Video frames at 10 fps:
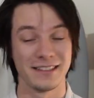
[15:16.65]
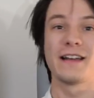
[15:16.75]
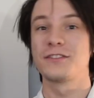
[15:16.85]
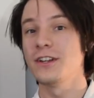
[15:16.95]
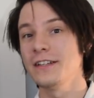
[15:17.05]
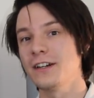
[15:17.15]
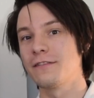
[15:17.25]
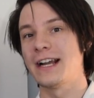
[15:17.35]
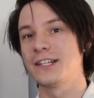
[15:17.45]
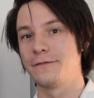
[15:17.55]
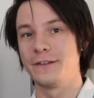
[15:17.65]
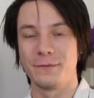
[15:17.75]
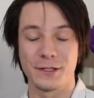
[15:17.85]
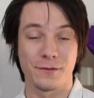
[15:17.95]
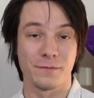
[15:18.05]
And I've certainly got a range of
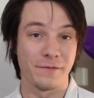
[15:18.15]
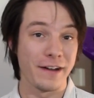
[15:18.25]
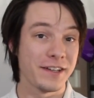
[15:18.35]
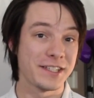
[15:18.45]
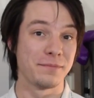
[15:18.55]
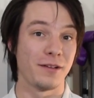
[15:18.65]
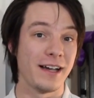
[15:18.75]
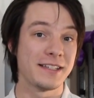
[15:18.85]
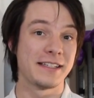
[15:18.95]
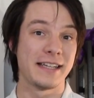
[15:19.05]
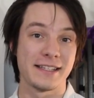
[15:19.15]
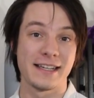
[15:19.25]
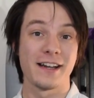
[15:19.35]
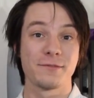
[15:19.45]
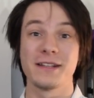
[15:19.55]
filaments from various suppliers to test
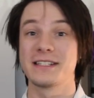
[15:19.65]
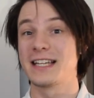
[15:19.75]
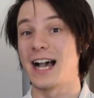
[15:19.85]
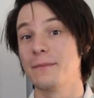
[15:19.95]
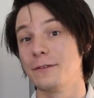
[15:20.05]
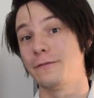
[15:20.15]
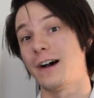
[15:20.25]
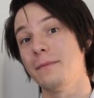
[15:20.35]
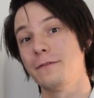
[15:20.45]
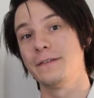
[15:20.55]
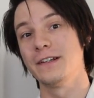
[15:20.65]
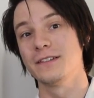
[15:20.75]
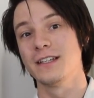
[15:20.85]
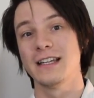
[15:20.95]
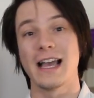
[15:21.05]
out, as well as carbon fiber
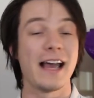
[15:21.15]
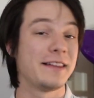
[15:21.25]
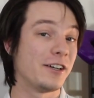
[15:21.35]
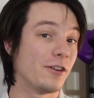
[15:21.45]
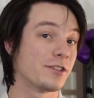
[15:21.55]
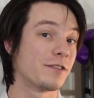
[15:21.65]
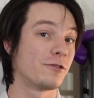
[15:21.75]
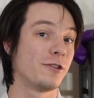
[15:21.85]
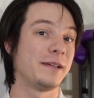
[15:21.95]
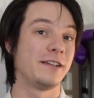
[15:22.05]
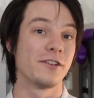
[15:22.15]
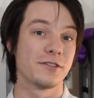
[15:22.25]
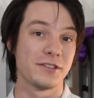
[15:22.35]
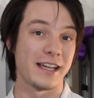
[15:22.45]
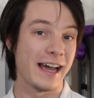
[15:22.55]
filled and the Olson Ruby
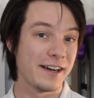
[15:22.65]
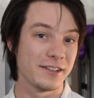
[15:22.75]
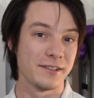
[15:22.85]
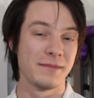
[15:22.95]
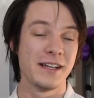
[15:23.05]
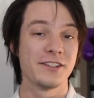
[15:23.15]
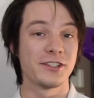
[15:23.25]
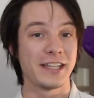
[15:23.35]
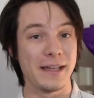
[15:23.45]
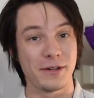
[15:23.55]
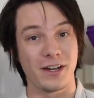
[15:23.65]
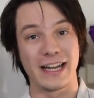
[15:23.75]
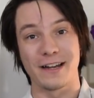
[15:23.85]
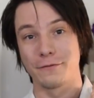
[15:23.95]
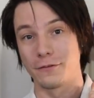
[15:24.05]
nozzle to handle them, so keep an
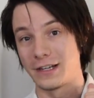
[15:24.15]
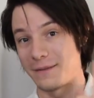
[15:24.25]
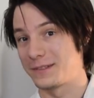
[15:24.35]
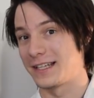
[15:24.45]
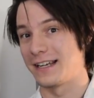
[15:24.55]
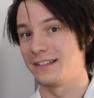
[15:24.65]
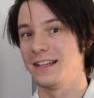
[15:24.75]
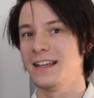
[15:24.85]
eye out for an update.